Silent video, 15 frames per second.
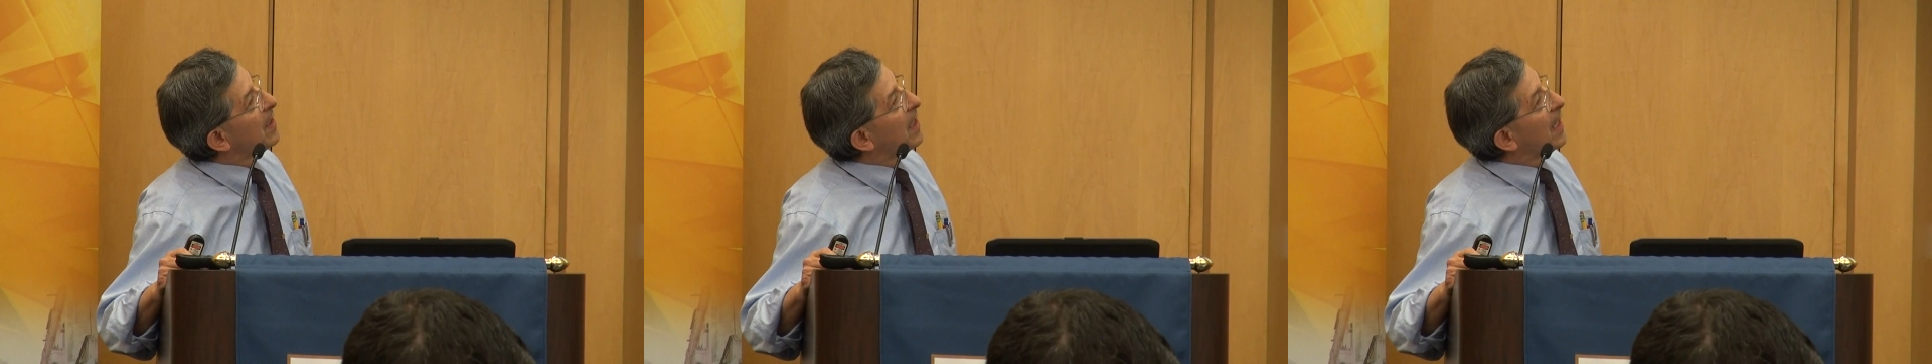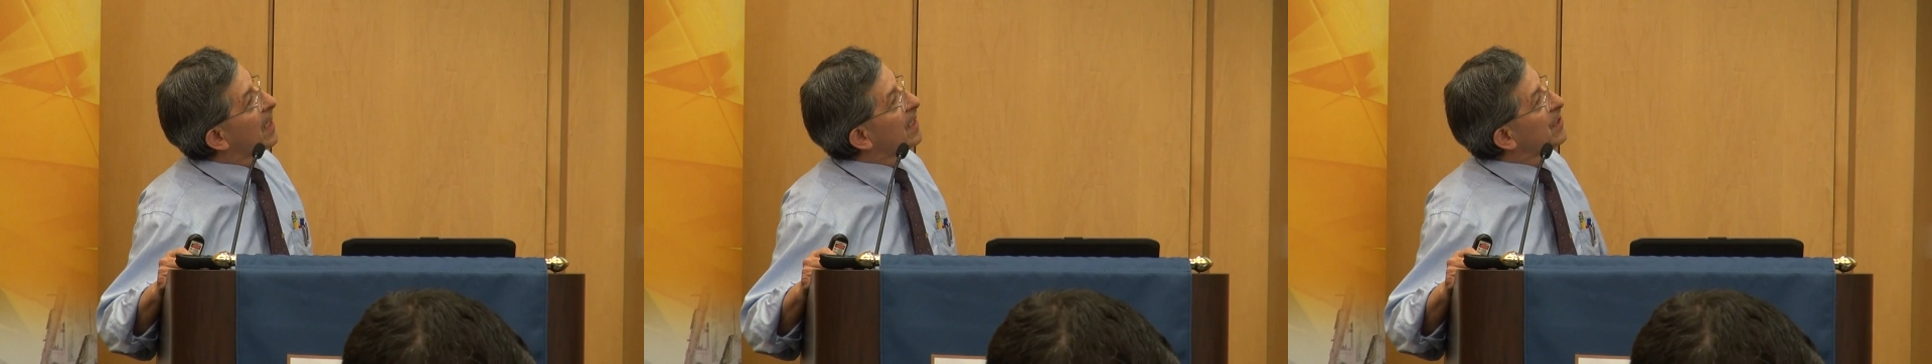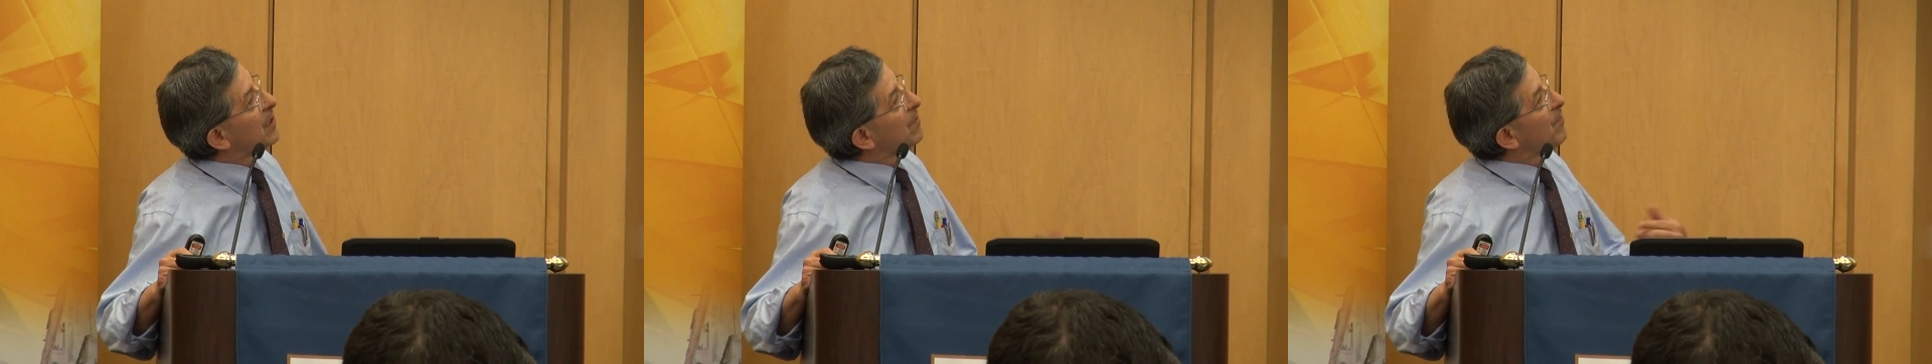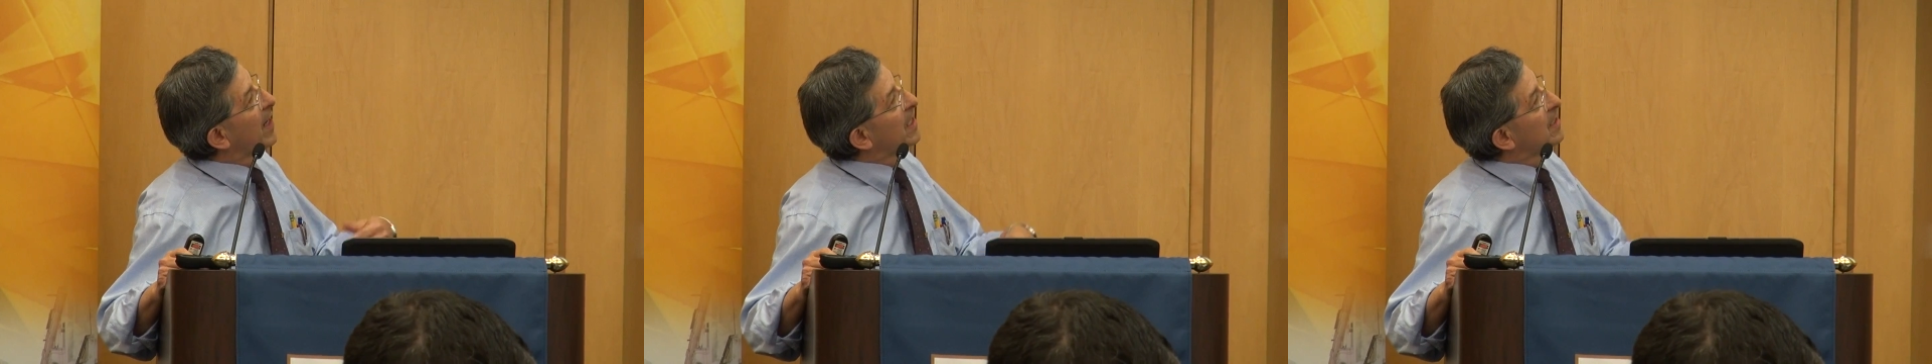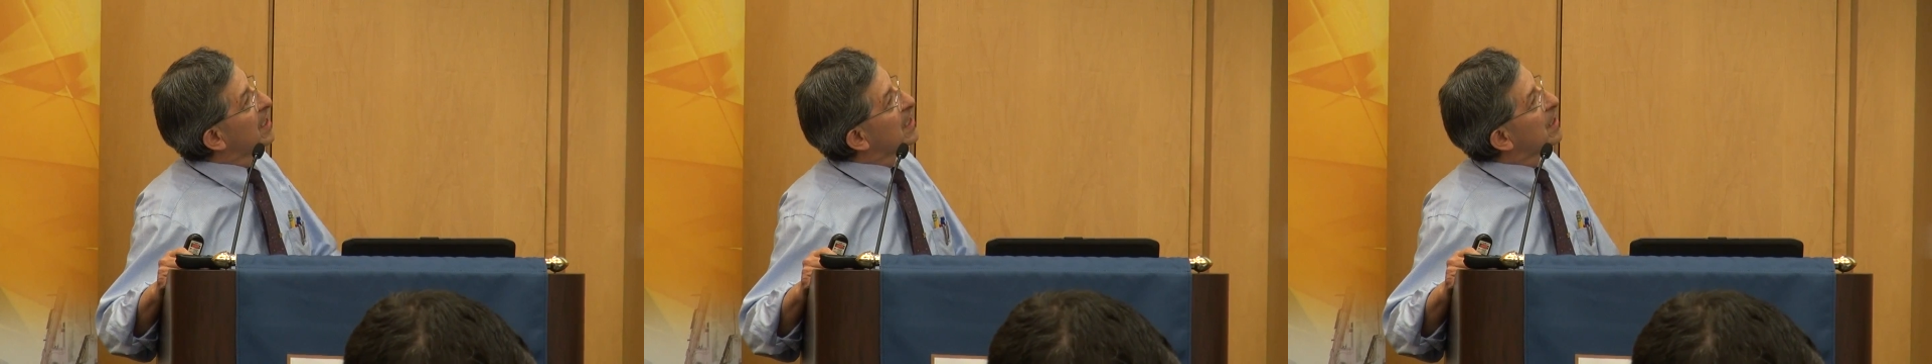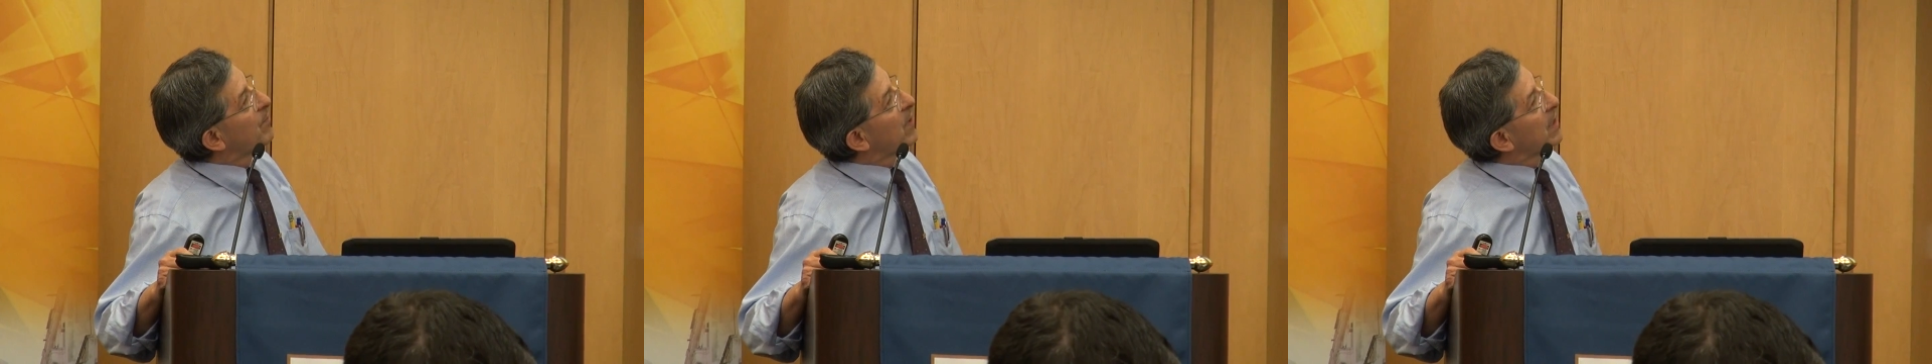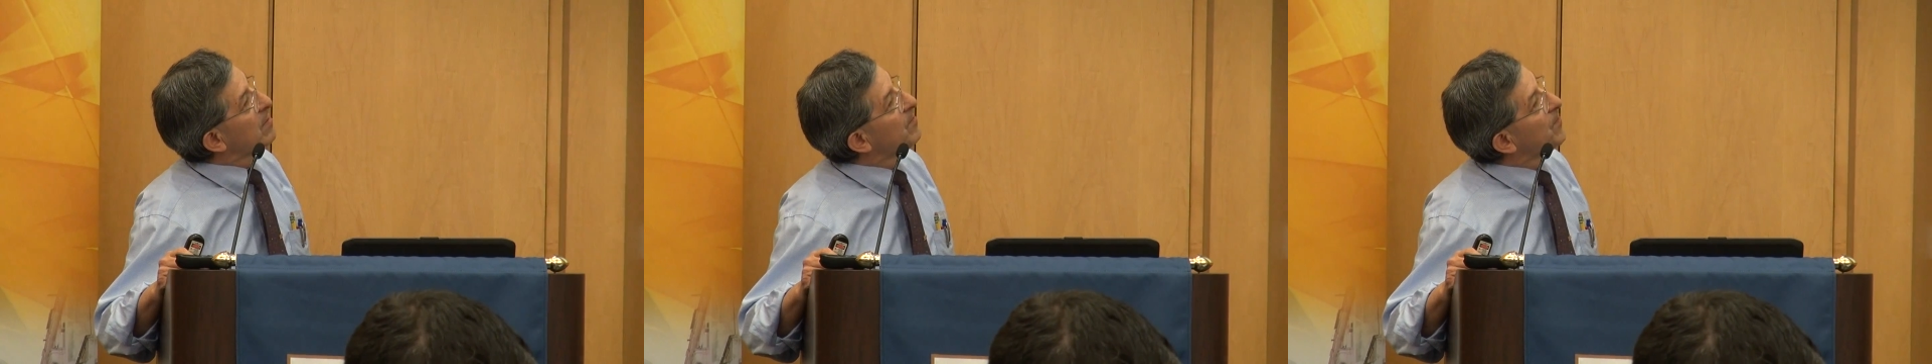at least in my discipline.